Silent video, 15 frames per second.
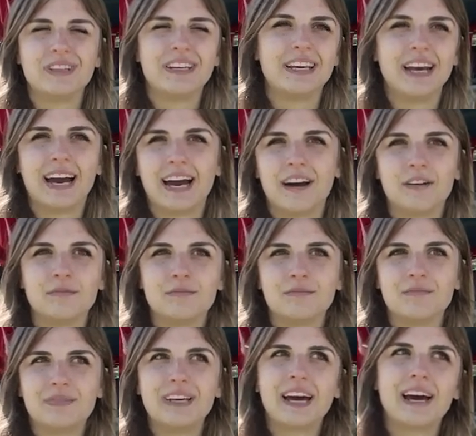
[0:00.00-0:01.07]
Yeah.
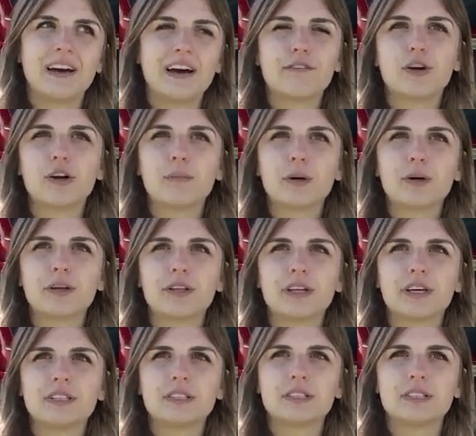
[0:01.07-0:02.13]
Yeah, I've heard about good
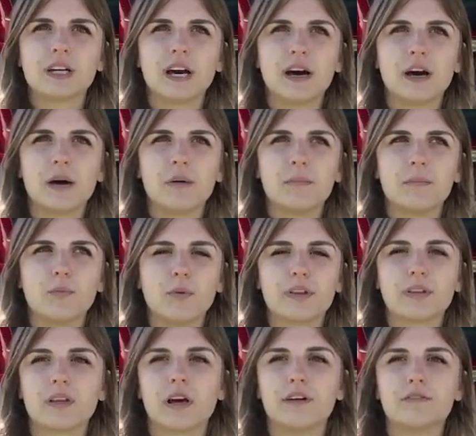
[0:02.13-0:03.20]
things with
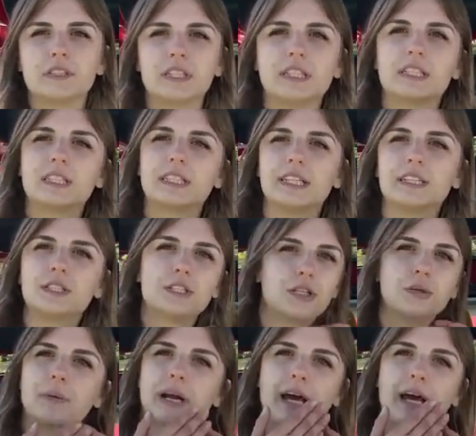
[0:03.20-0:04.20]
Loves in the States too, but